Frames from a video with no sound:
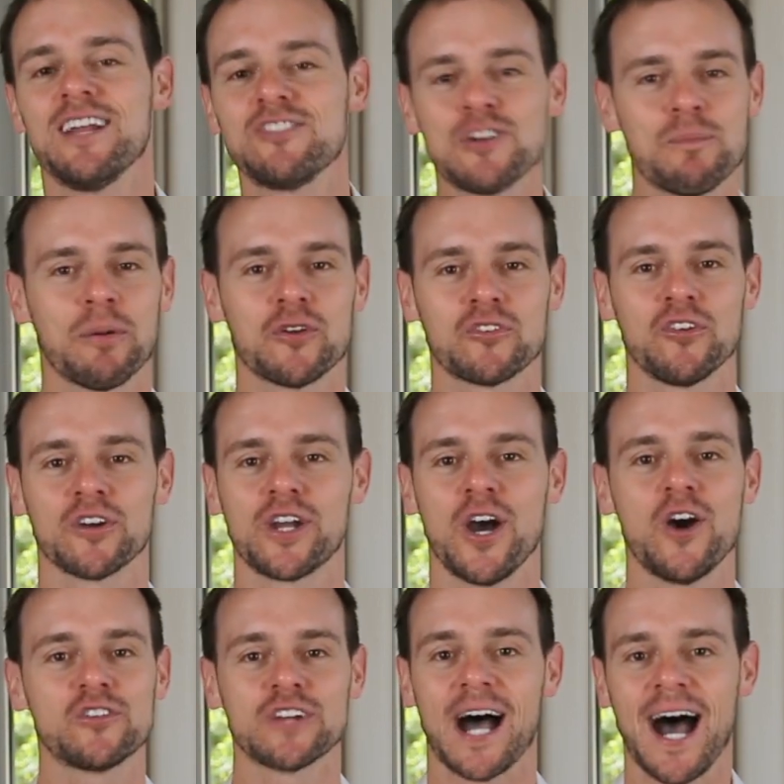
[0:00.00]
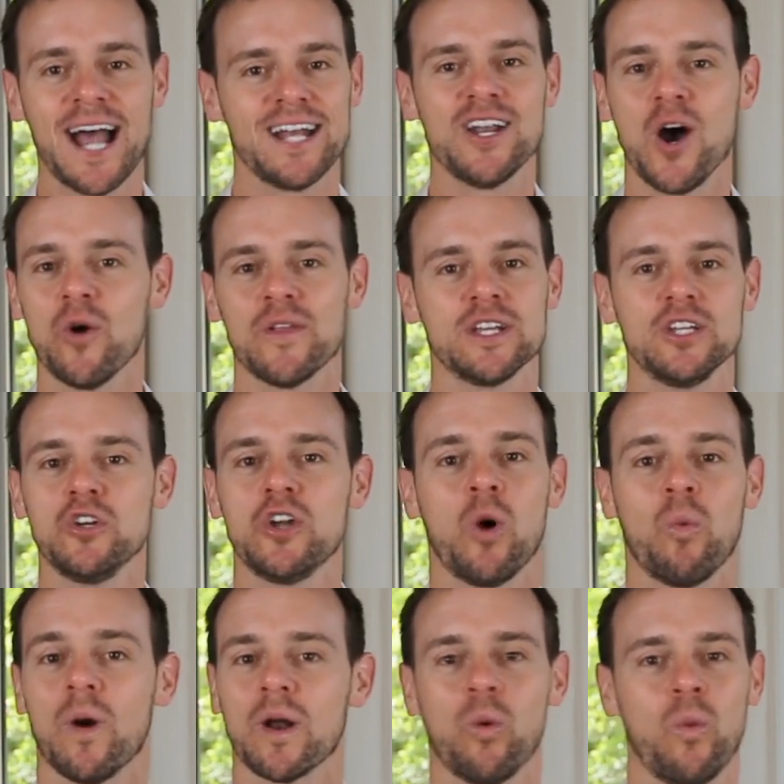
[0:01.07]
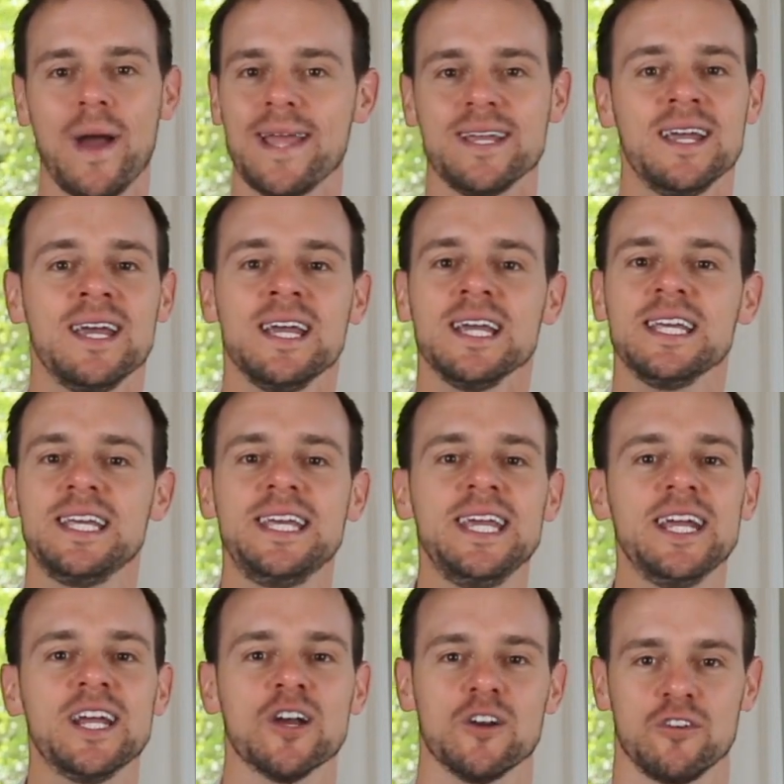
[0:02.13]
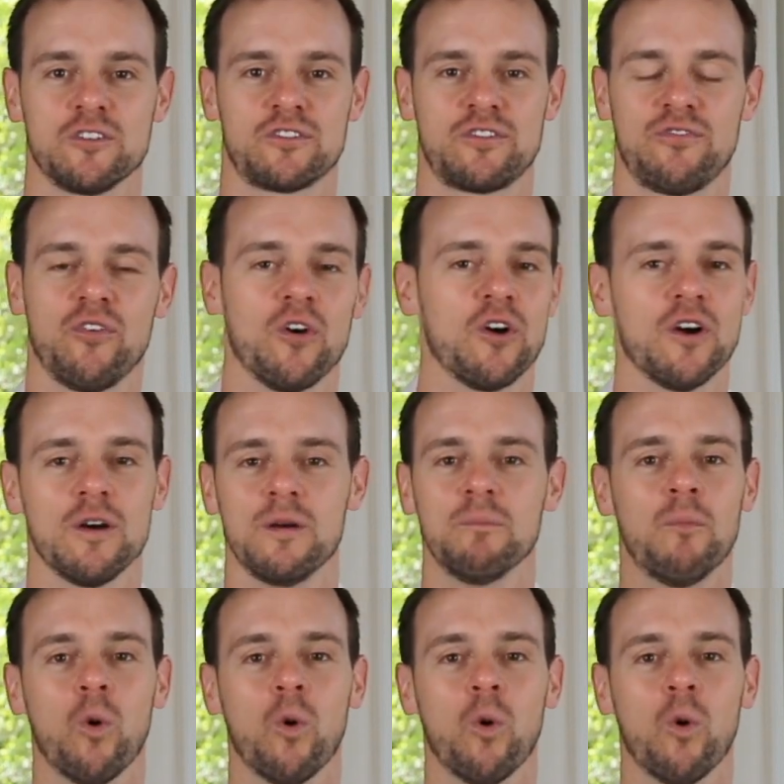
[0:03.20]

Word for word: And as your personal coach, I know that you don't want to wait years for